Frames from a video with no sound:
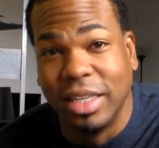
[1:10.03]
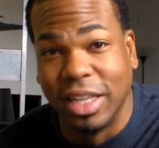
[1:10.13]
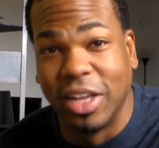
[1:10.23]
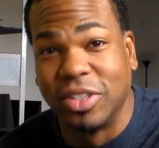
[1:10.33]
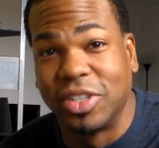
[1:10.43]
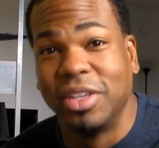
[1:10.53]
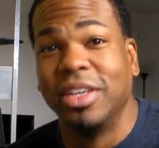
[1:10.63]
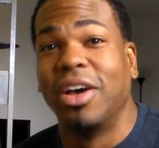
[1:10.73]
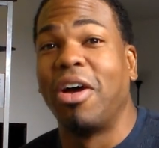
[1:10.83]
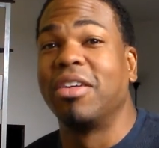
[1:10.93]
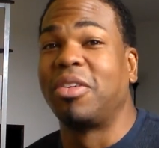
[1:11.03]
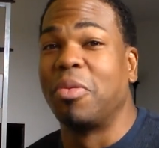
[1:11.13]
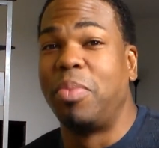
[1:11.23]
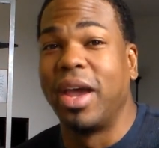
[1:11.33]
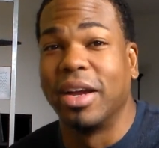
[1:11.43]
You know, it's hard to
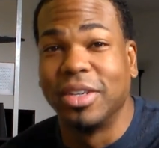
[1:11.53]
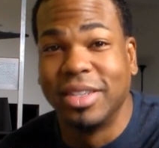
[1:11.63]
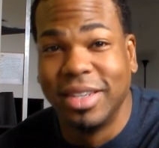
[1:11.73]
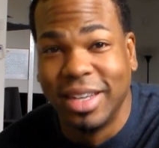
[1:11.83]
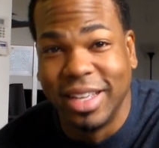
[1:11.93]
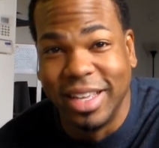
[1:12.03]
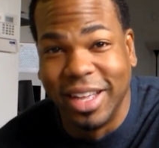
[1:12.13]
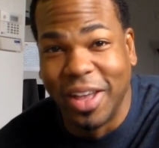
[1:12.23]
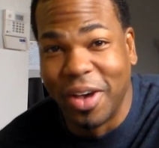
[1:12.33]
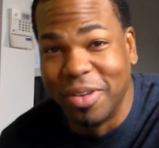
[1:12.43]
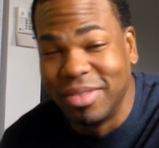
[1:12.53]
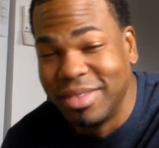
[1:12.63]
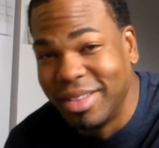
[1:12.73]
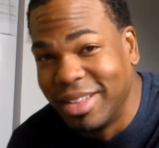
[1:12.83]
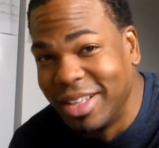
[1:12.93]
compare. You know,
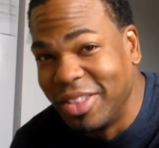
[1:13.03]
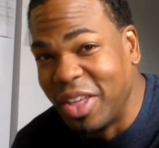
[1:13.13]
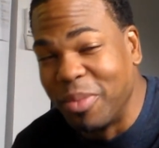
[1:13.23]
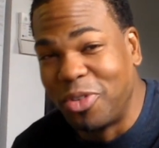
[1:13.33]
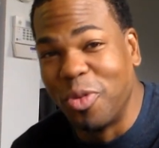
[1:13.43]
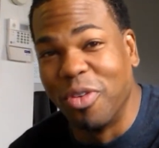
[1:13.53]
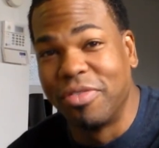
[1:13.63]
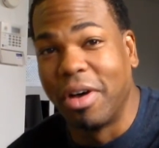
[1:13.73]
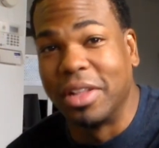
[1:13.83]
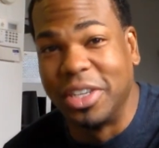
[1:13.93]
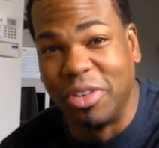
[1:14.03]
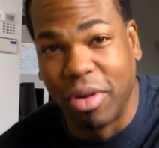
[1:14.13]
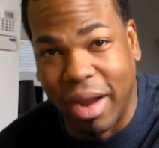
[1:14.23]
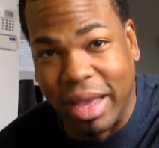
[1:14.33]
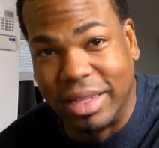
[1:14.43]
them to a fallen
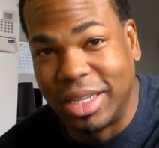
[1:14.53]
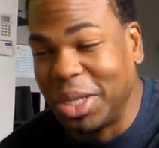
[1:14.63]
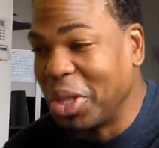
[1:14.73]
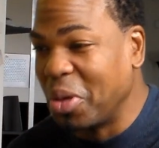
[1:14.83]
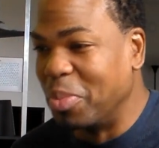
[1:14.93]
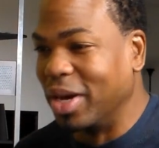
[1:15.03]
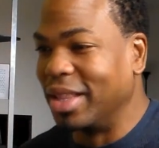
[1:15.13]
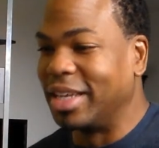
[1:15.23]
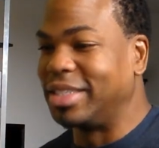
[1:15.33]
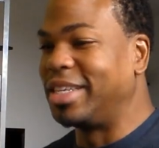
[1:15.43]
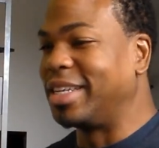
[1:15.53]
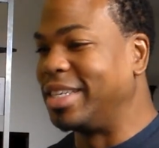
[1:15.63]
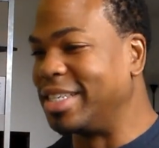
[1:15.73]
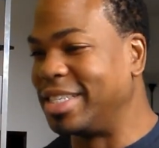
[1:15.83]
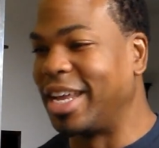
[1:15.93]
great. But let's
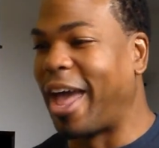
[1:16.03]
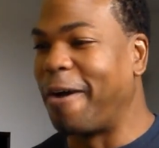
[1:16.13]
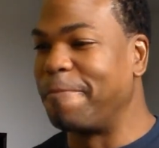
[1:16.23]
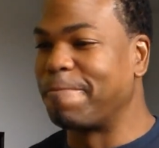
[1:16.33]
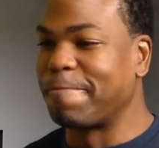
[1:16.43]
check this shit out.